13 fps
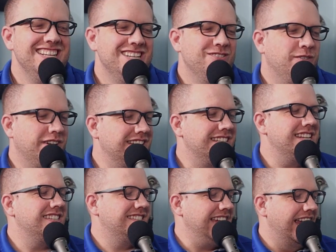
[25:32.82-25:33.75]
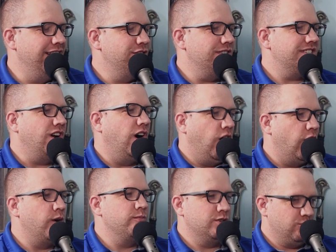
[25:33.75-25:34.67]
Because it says dangerous
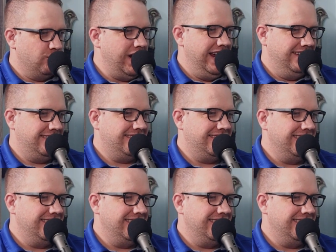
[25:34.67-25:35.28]
arms race,